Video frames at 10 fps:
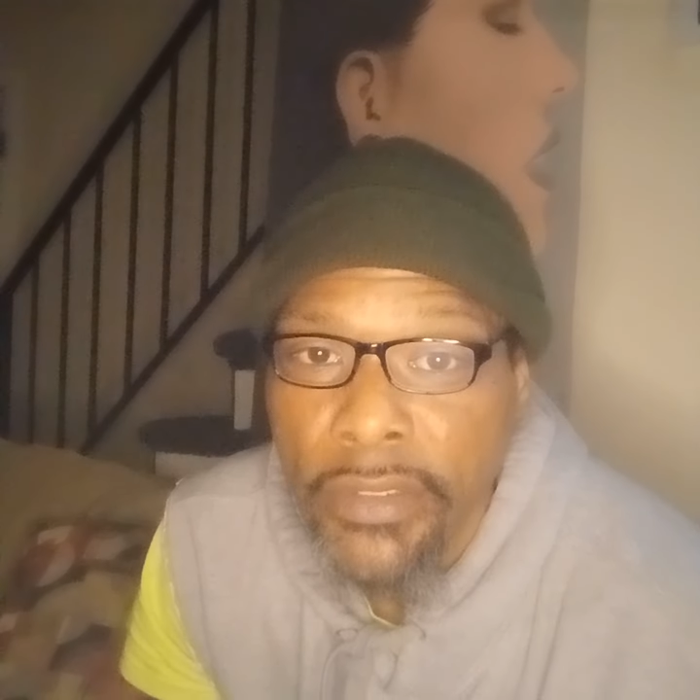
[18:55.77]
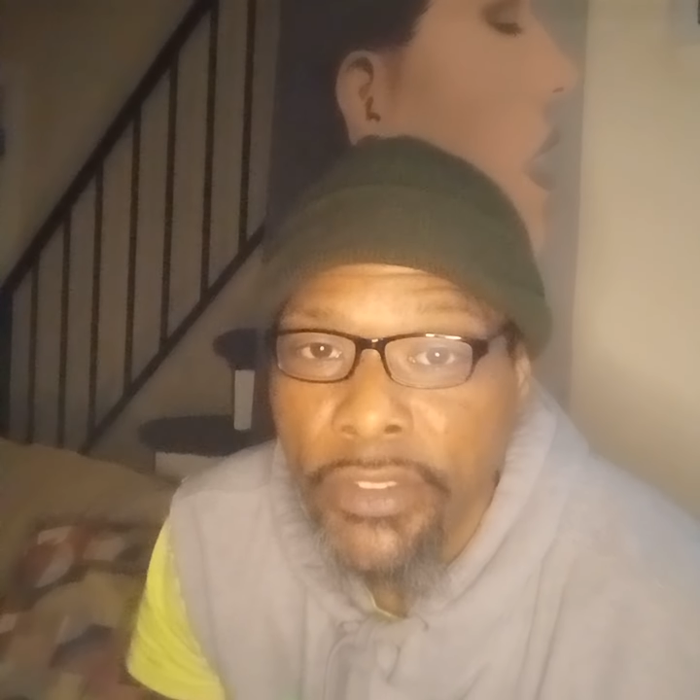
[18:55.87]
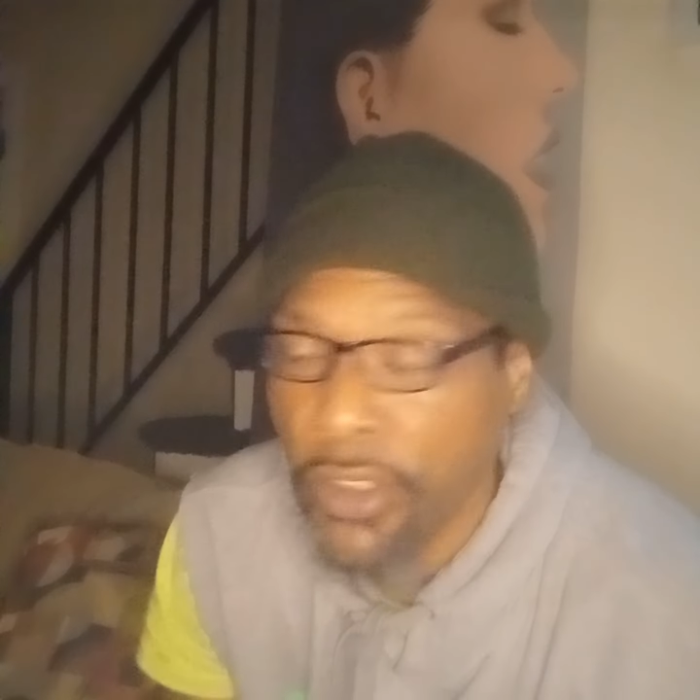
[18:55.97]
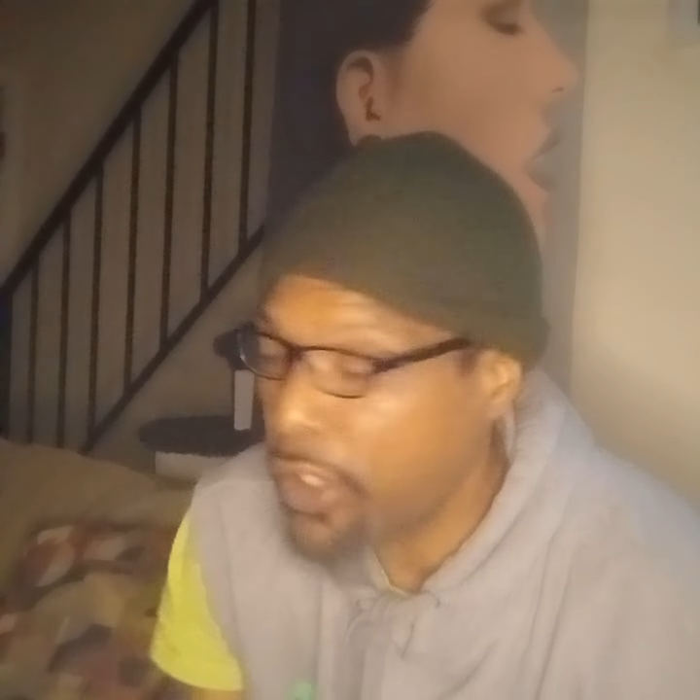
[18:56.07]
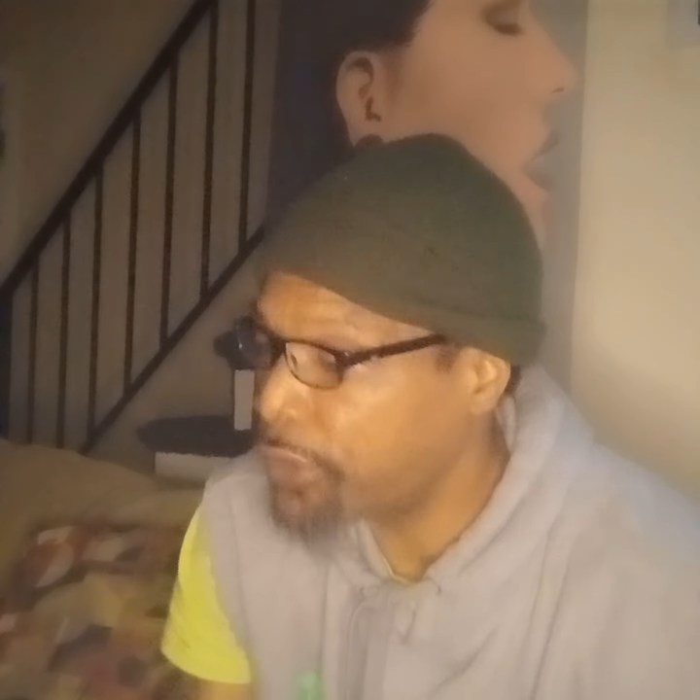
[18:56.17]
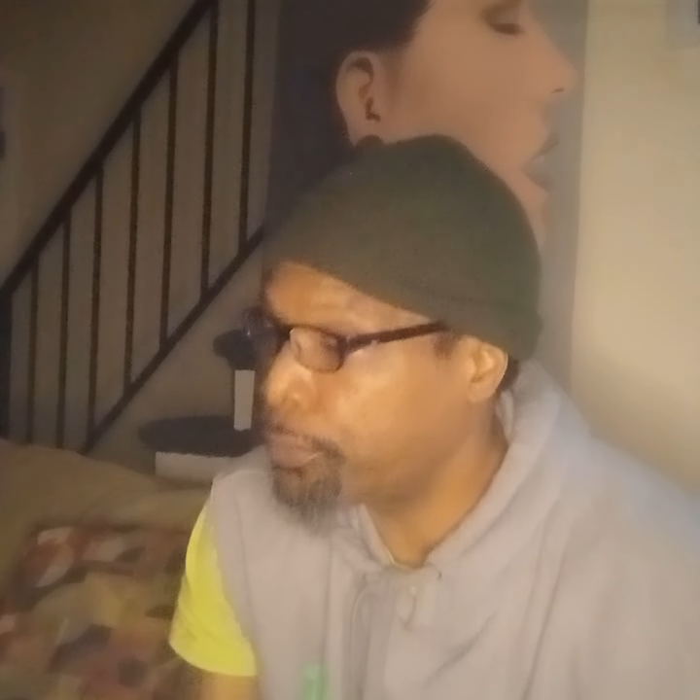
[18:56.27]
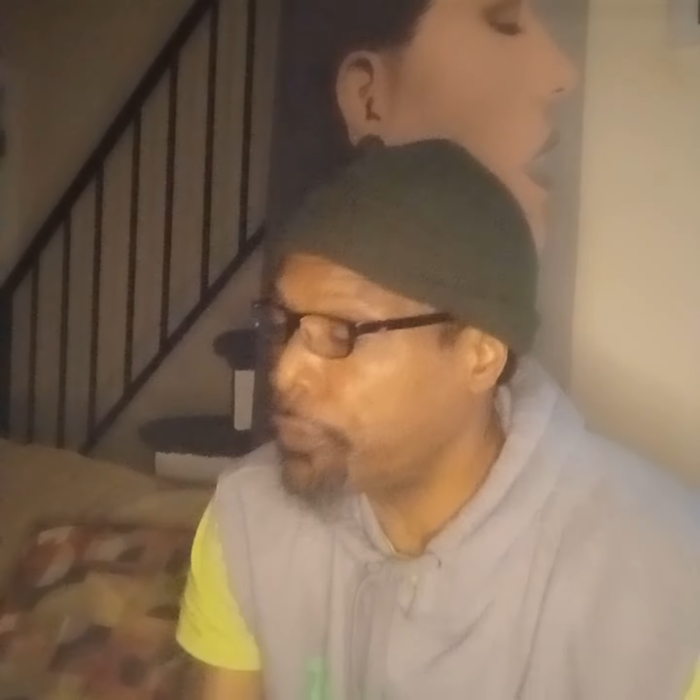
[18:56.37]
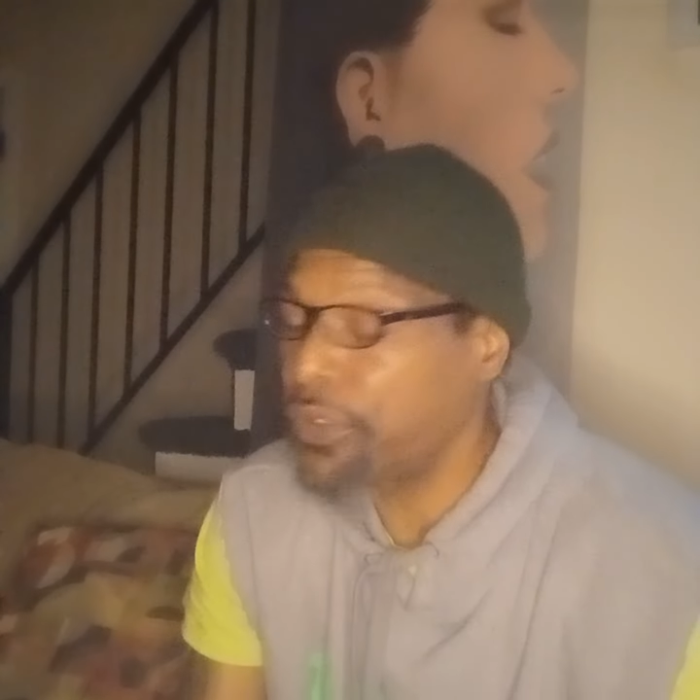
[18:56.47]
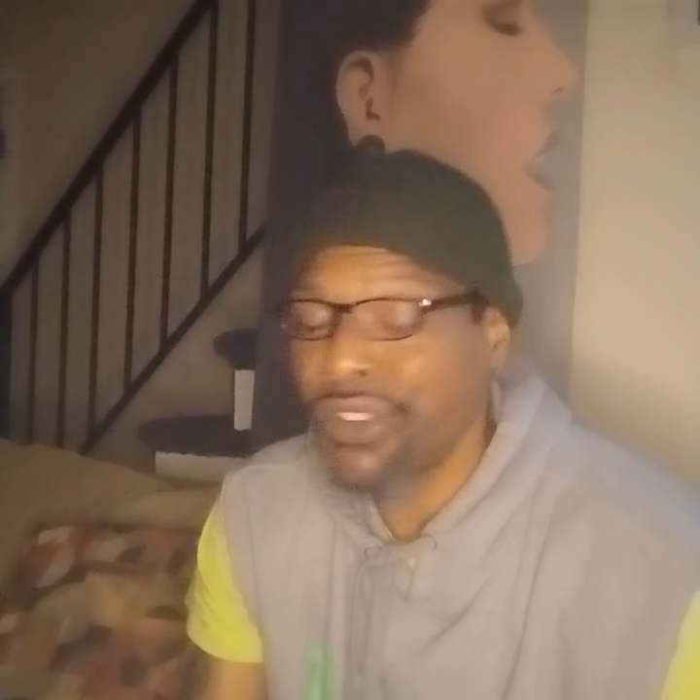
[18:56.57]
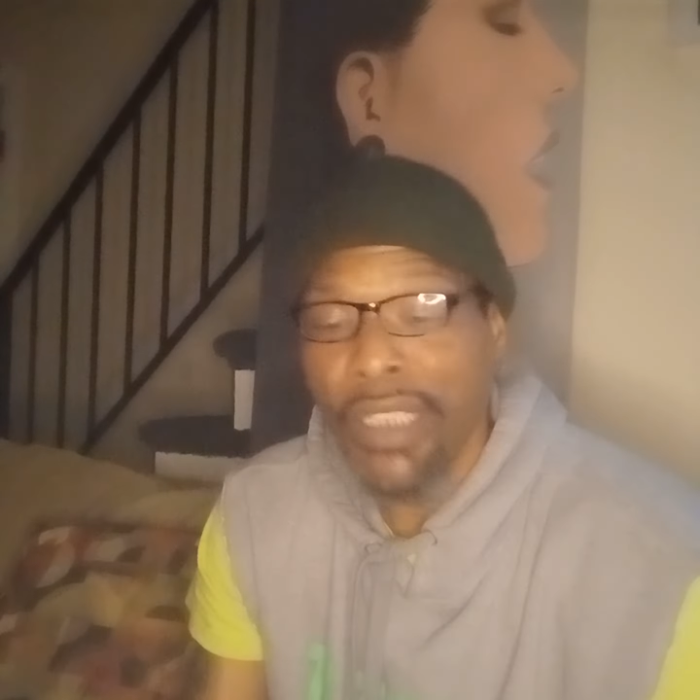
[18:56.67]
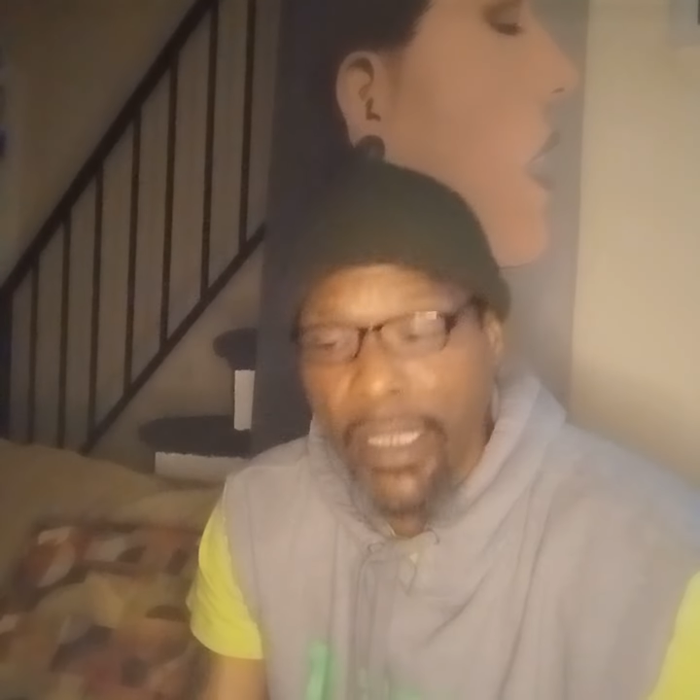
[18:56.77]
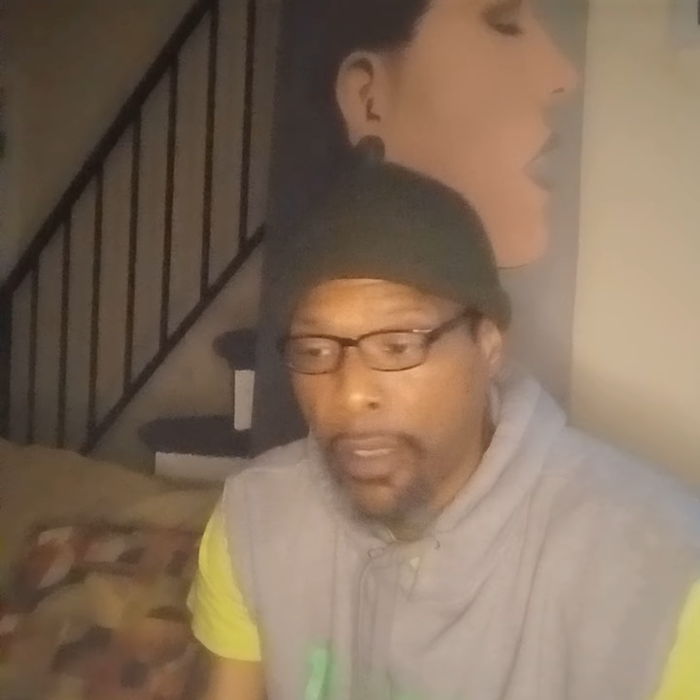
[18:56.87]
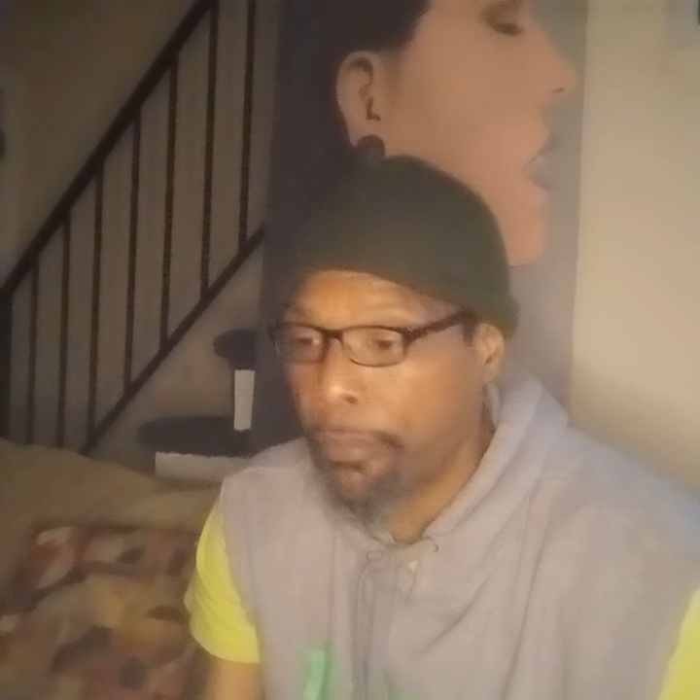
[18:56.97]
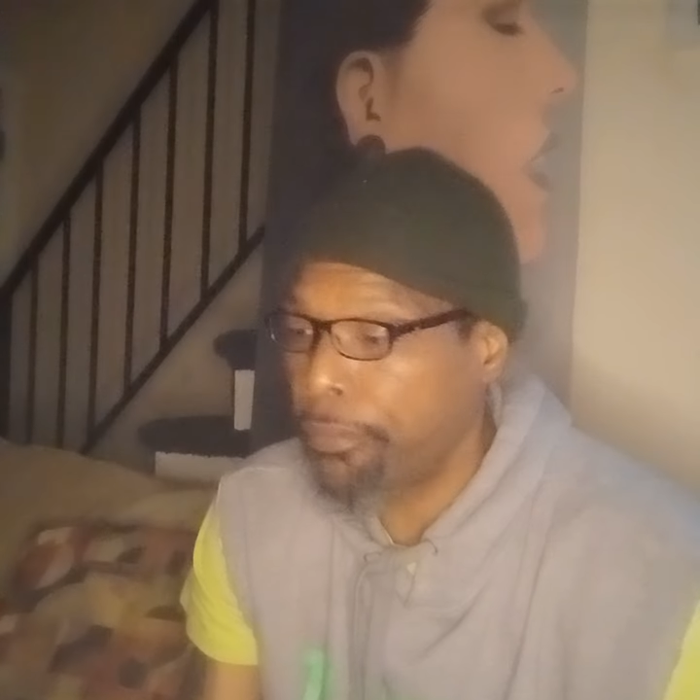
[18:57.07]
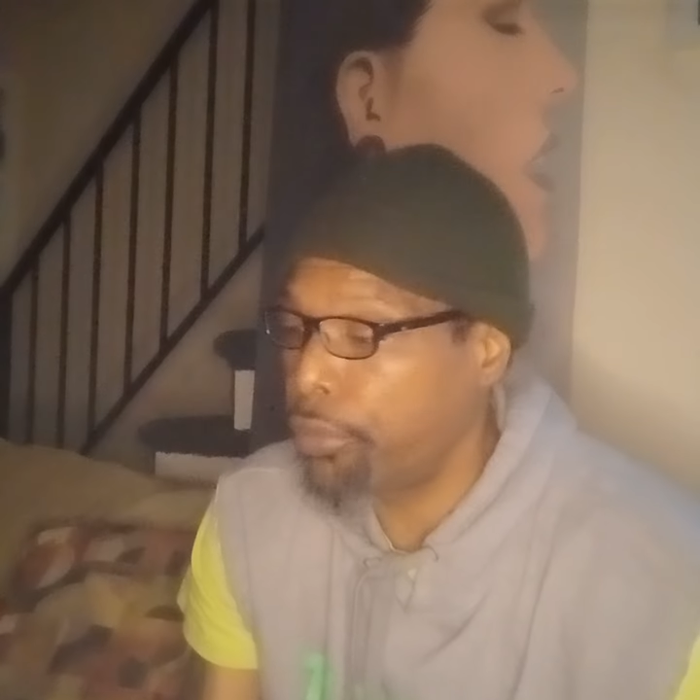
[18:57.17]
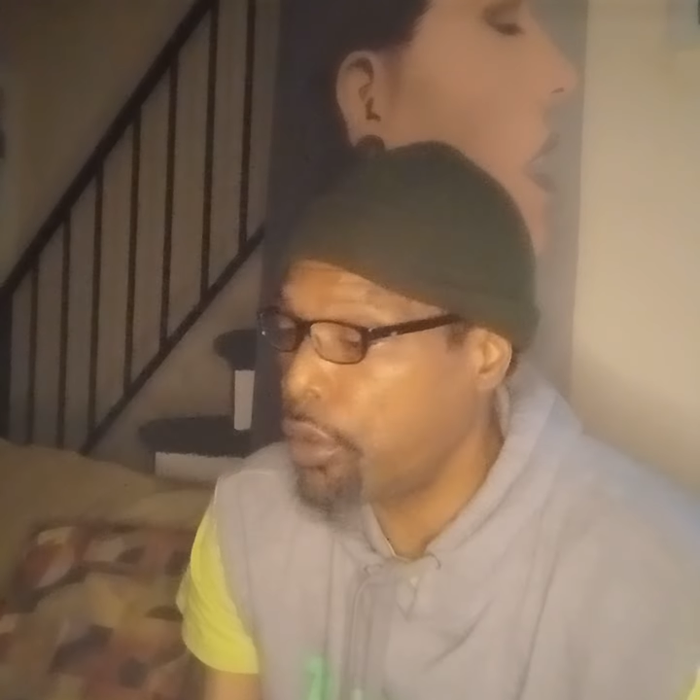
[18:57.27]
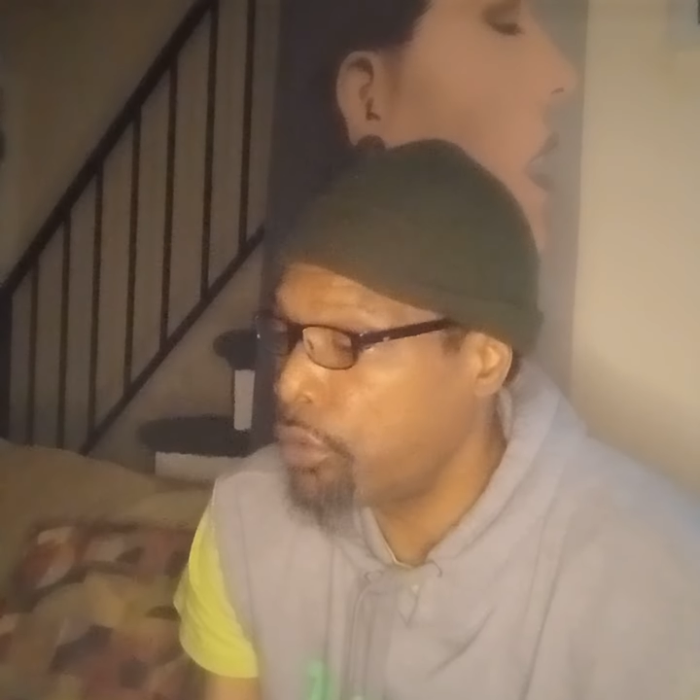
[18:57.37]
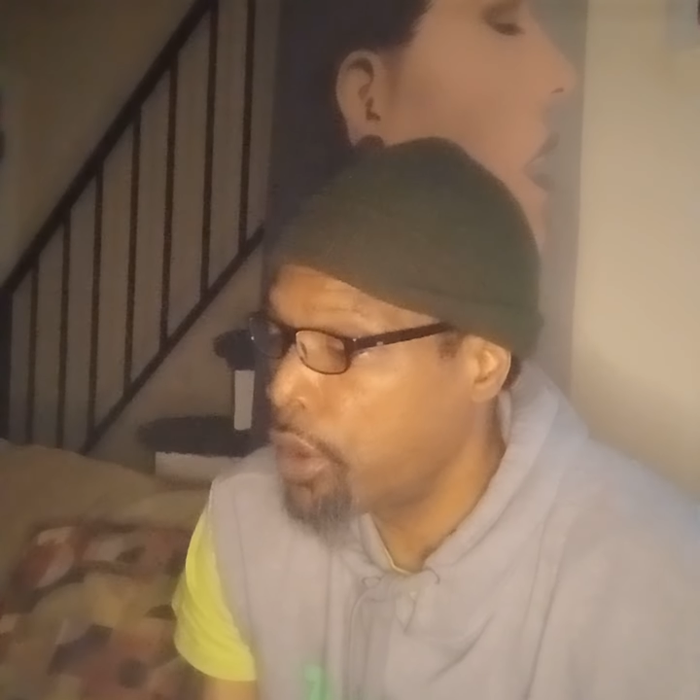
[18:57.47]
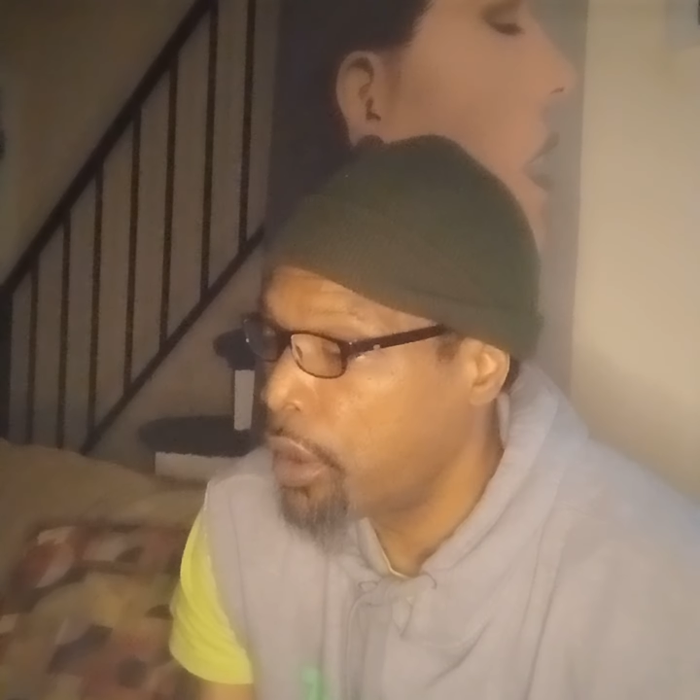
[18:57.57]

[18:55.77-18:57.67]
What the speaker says: Charles Buffett, shout out, bro.